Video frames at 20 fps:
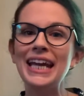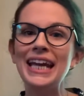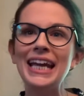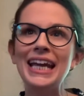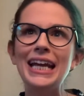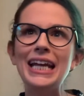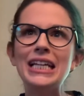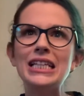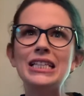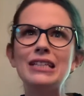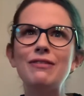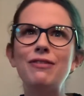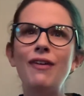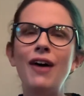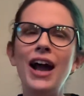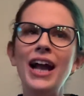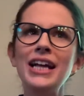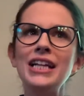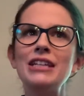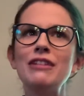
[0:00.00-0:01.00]
it's
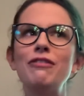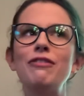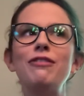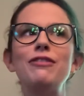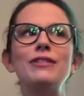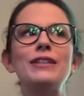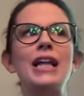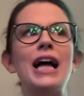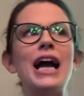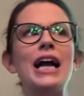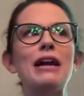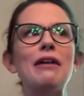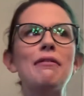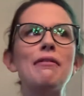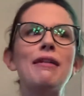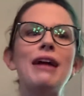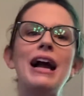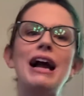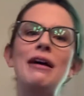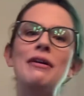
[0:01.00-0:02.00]
fine to fly
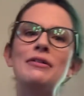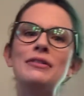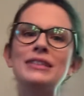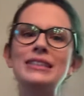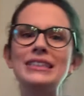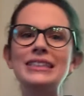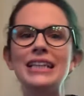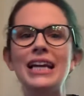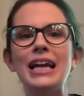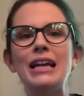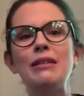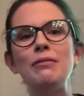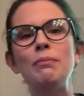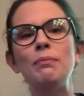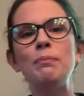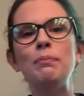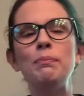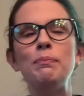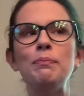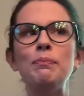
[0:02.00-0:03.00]
around and
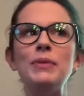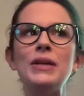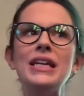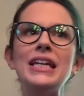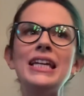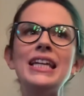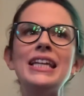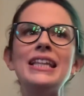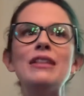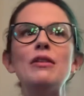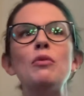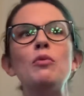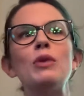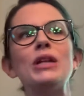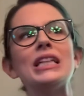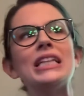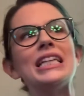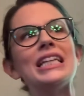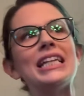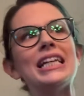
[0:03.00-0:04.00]
be the
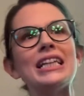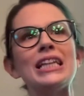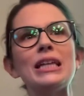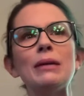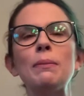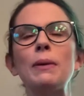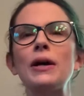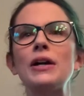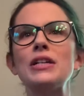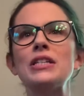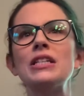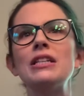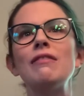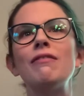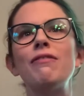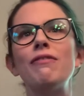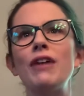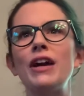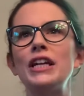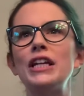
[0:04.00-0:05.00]
willy-nilly person
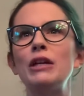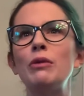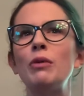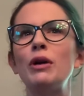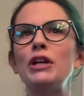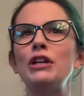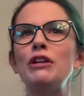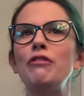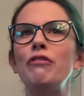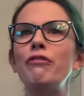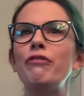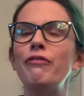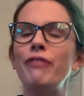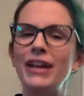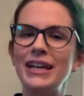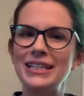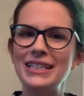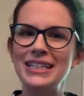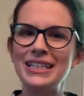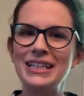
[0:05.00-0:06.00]
finding where you
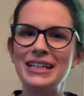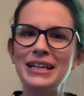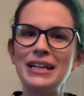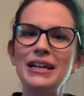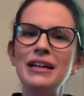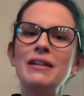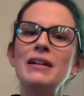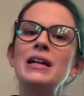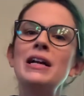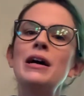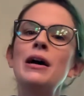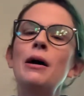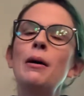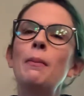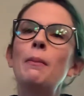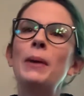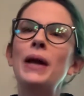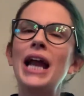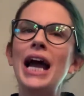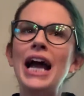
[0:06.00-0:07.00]
fit.
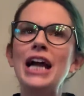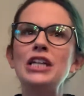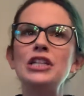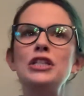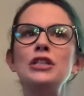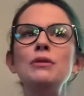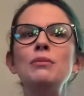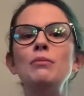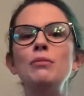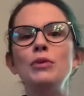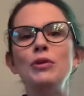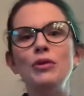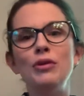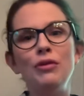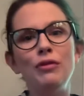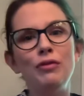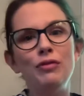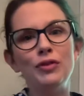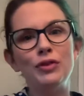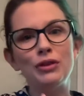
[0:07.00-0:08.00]
But as you
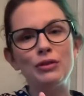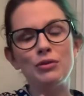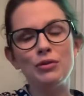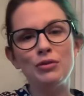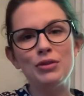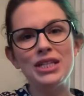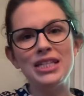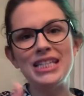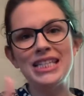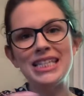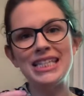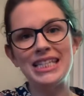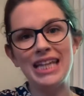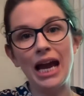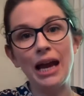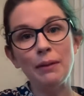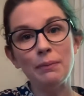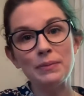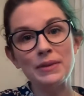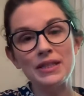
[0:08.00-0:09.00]
move through the
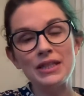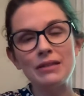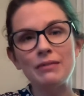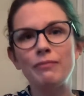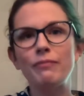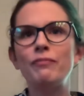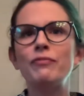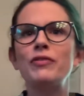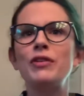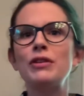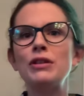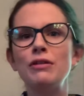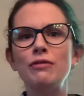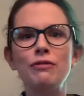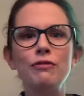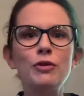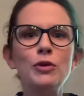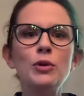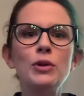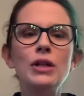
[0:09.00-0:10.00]
steps, from the
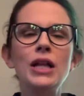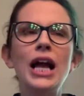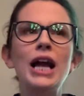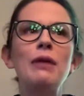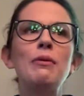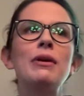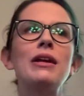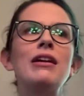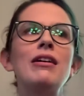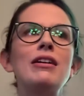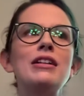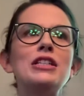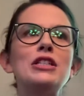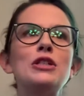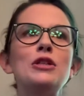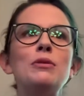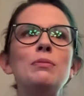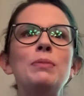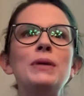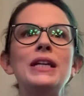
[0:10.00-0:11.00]
Fool, I went on
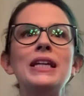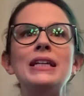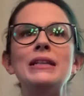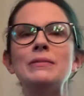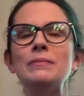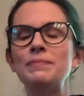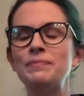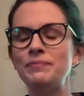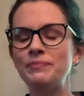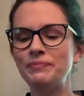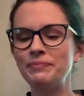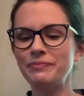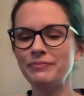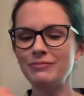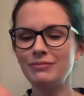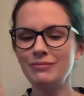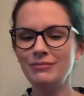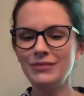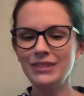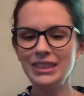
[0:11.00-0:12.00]
to be,
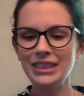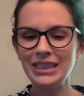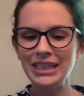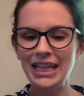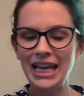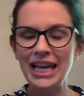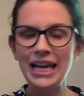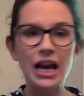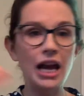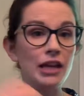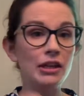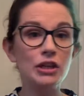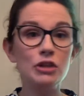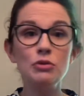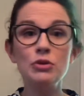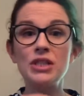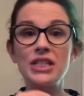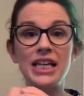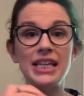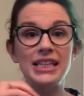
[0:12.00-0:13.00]
and you
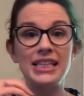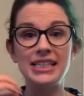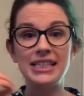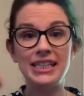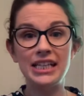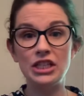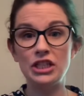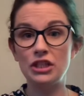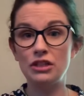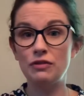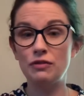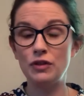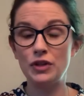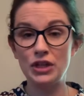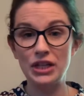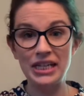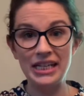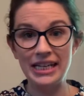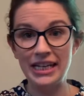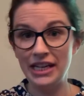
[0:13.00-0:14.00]
stay these stages for
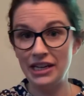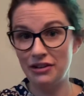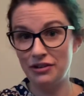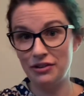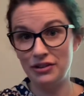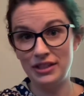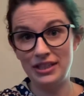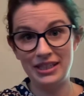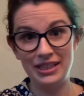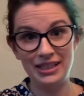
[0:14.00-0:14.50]
years,